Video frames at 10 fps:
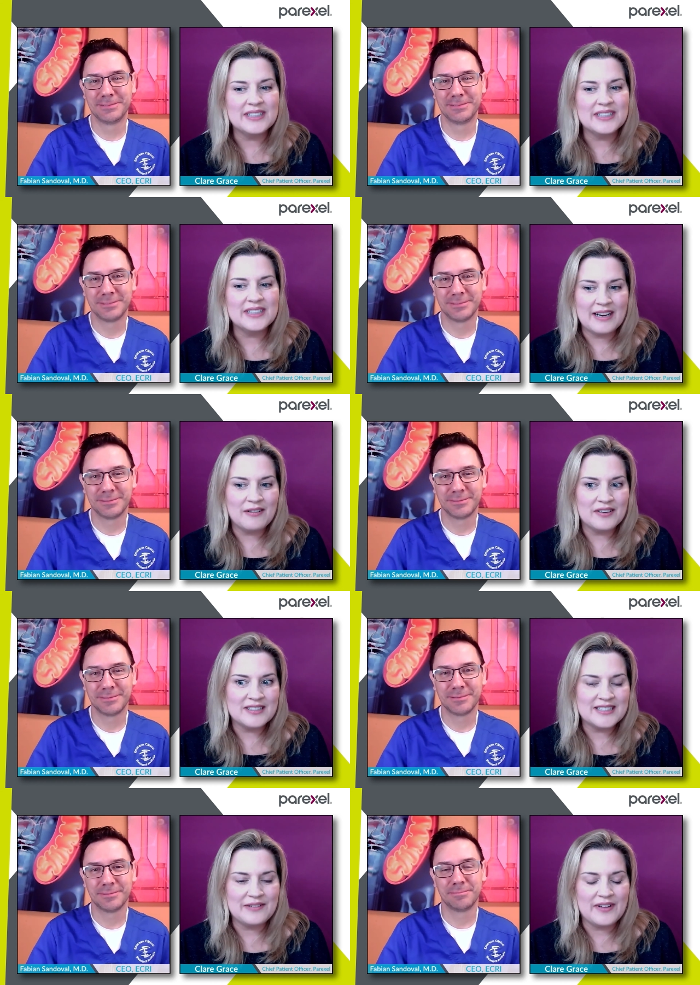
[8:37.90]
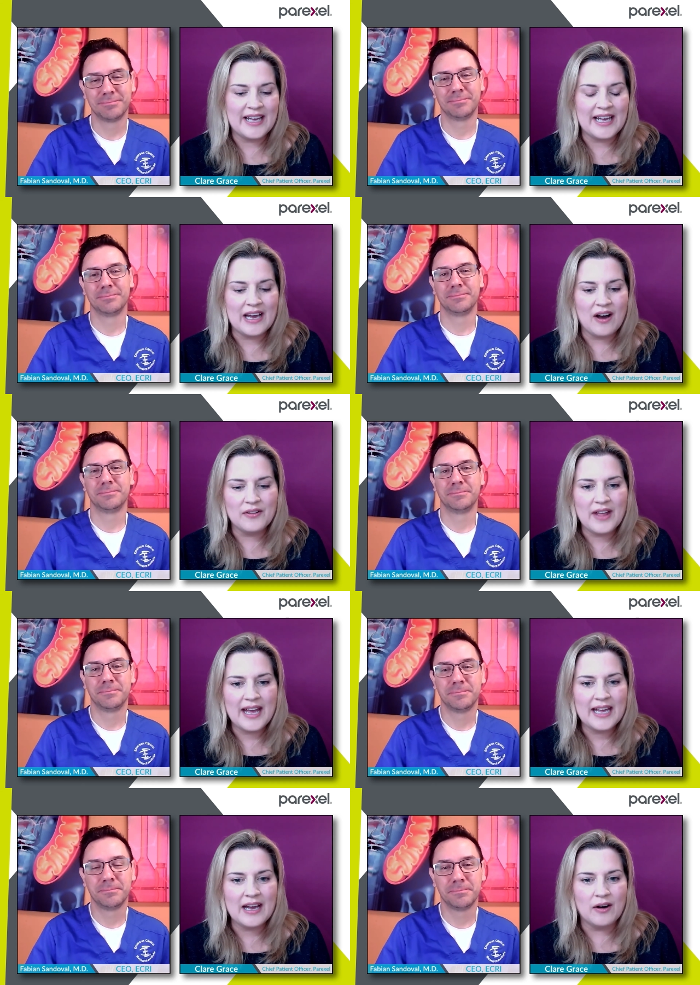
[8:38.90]
Speaker 1: you know, they're on TV. Are
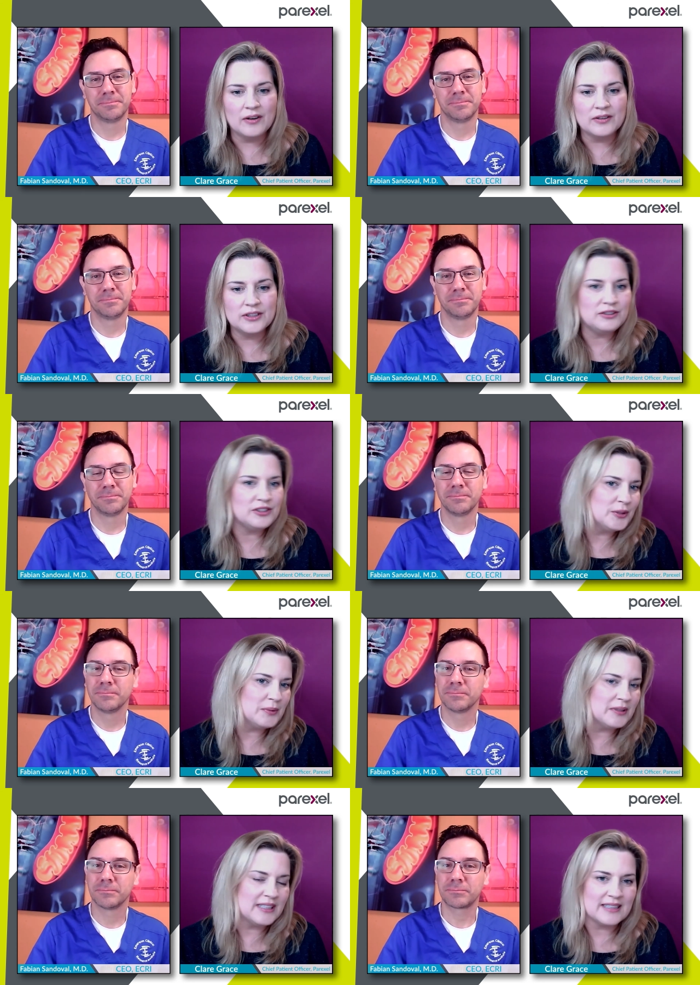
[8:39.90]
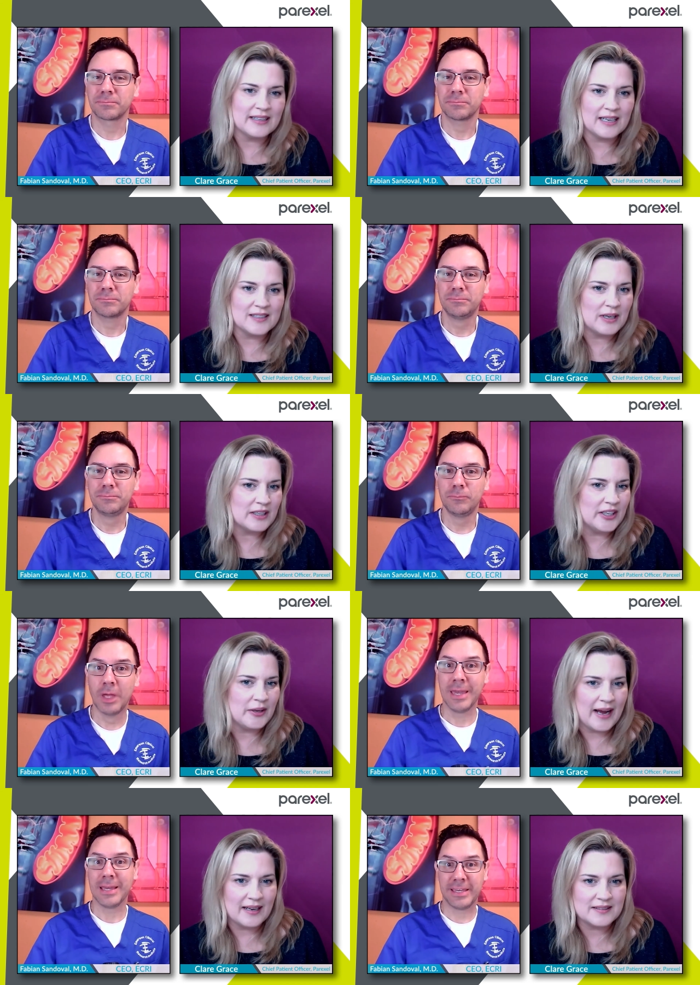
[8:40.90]
they on YouTube and things like that as well? Can
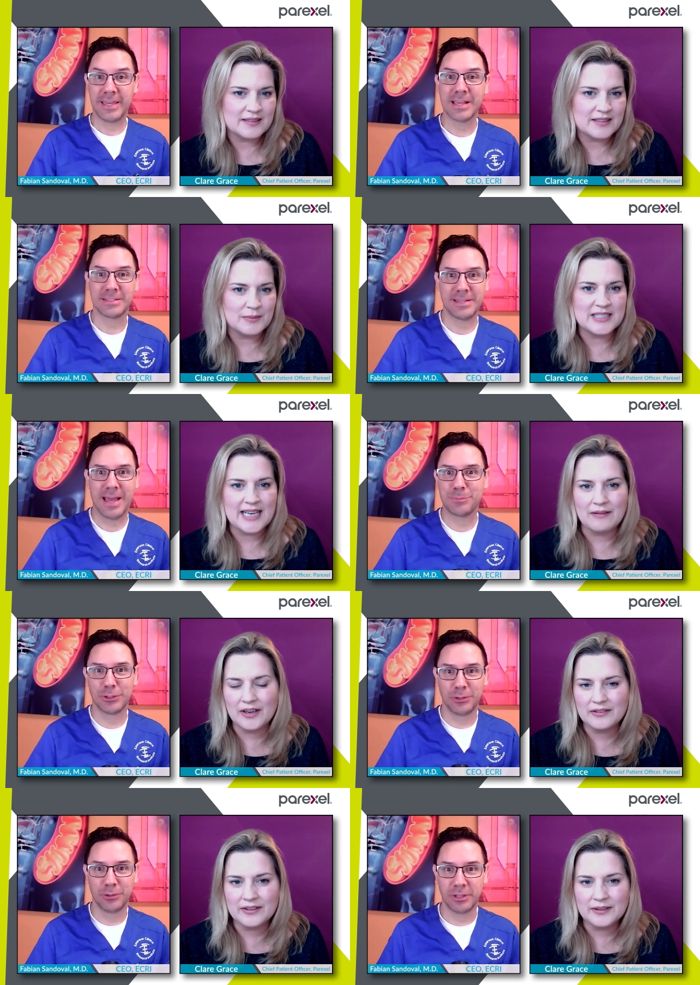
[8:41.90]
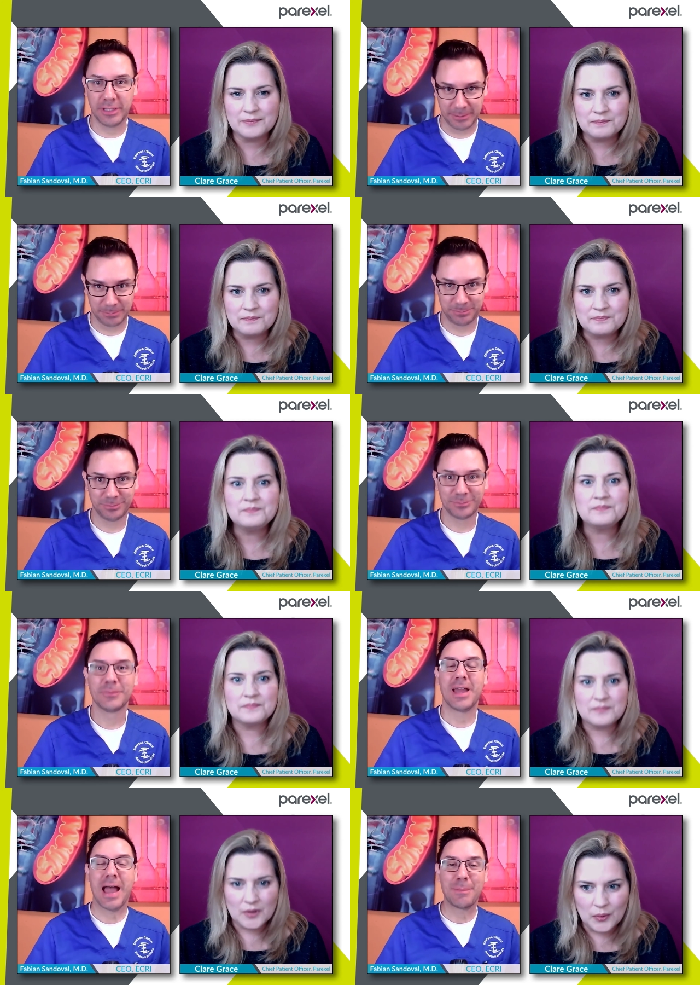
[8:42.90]
you access Yes, absolutely.
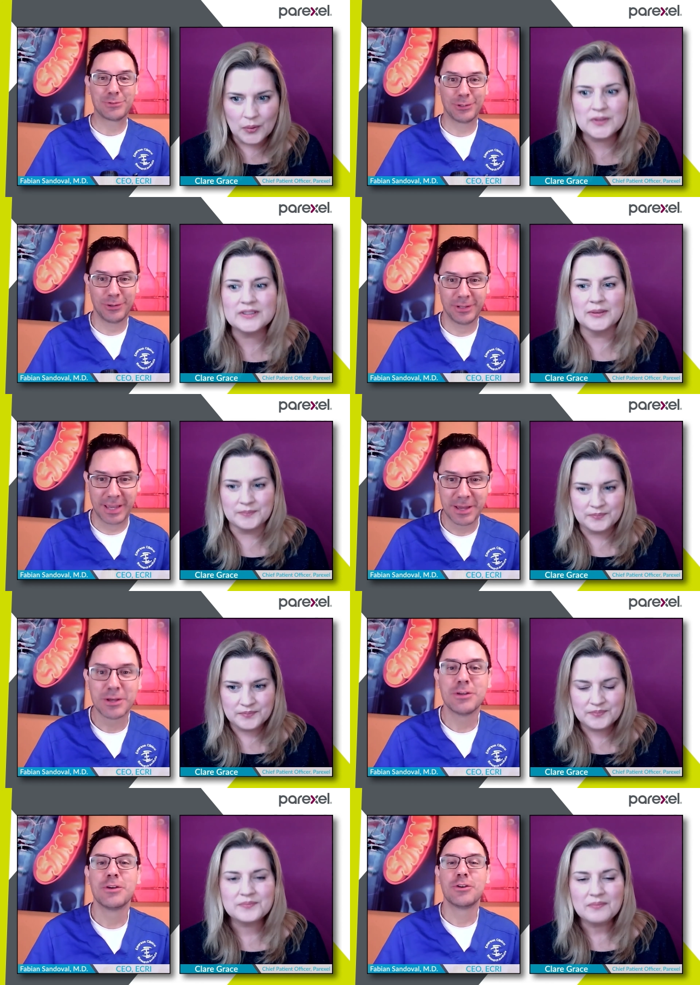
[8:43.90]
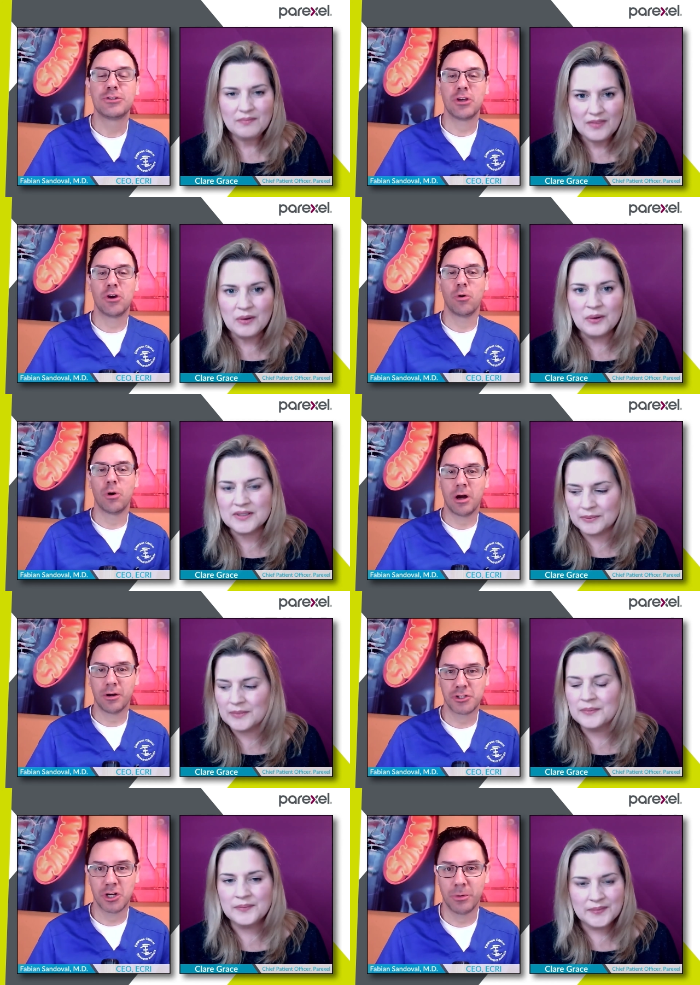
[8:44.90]
Speaker 2: Absolutely. Awesome. So
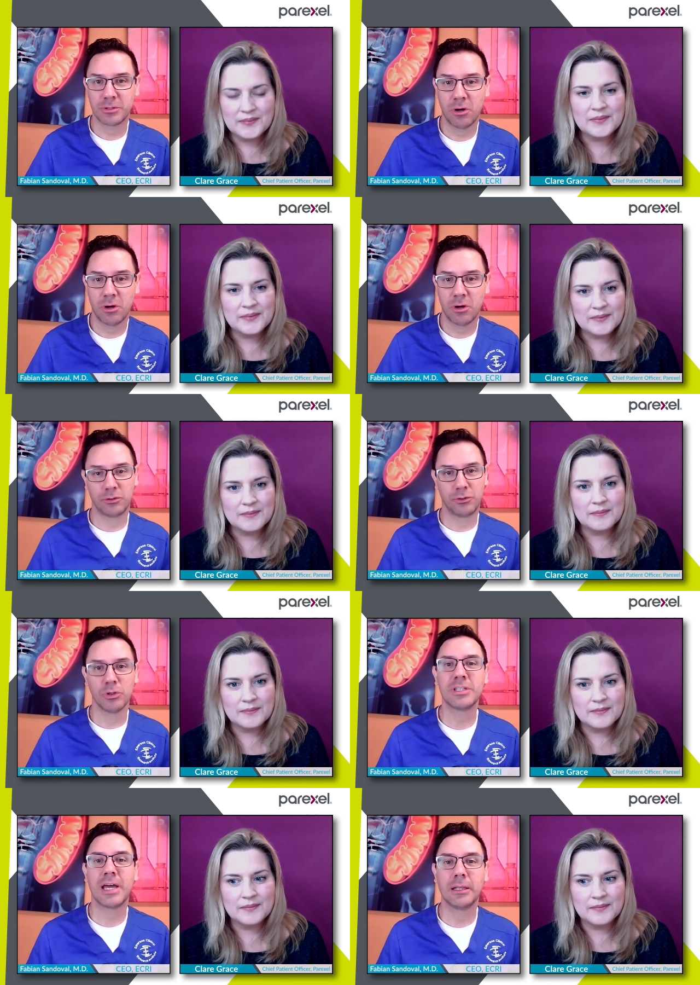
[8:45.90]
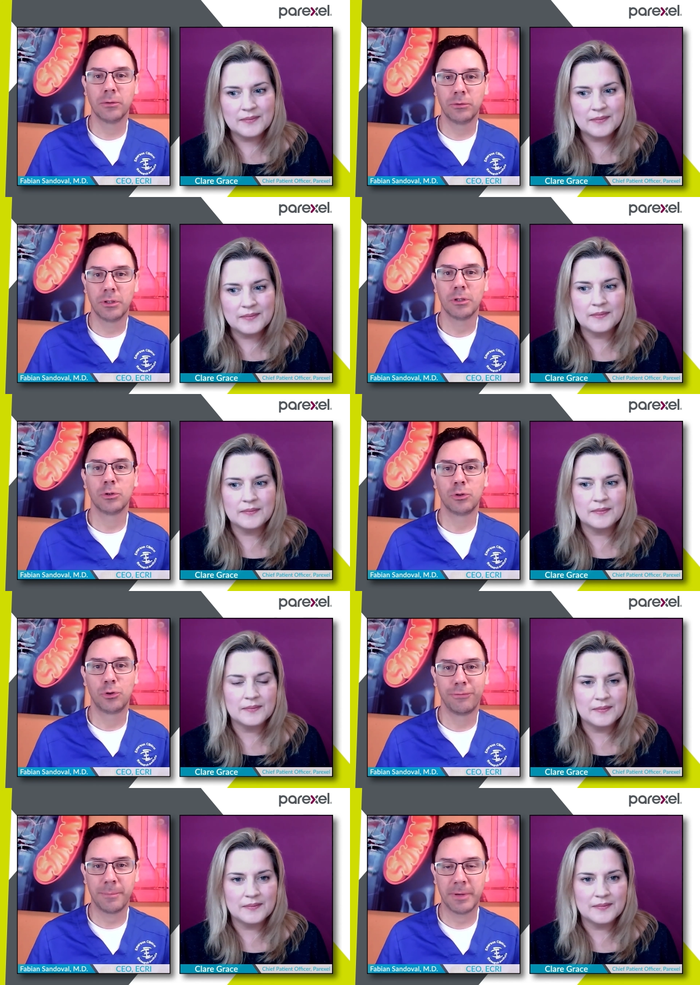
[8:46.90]
our show is called Tu Salud,
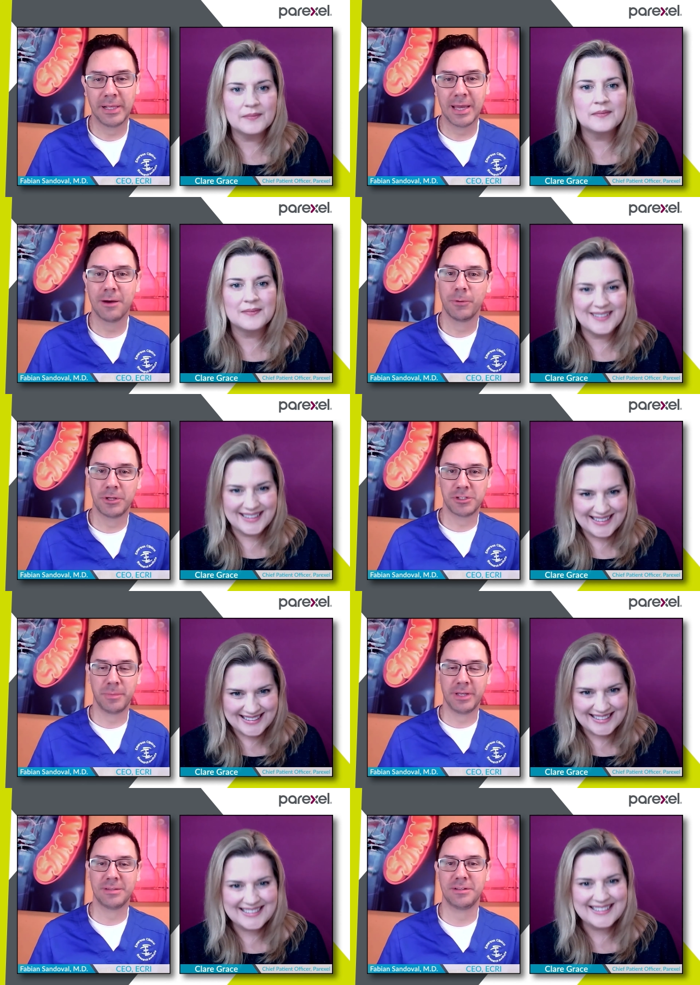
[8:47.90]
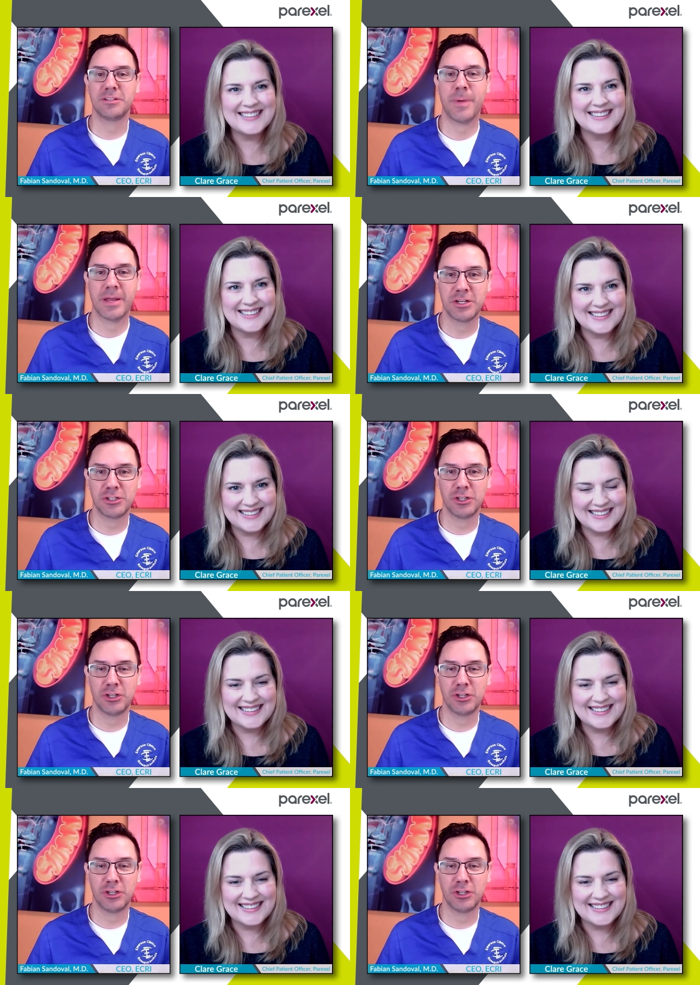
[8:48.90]
Tu Familia, which means in Spanish,